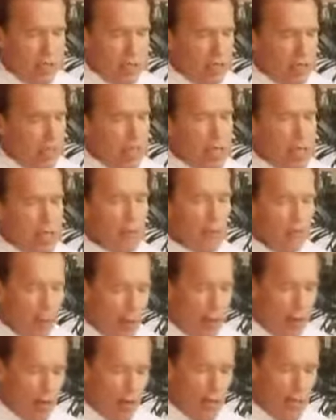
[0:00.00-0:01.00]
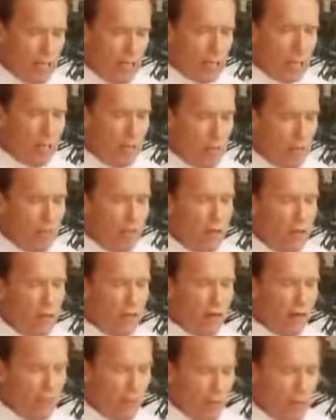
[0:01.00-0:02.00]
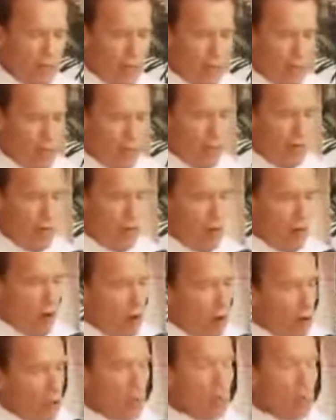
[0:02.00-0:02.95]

You can't be paralyzed by fear or failure, or